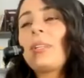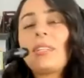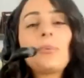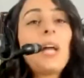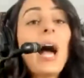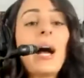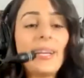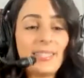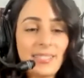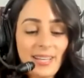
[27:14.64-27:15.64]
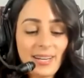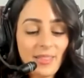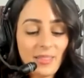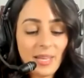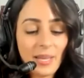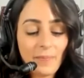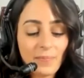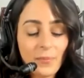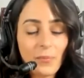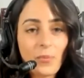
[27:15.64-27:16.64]
that's what i see and i think
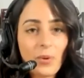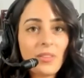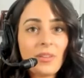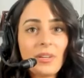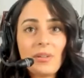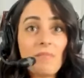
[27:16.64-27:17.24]
one of the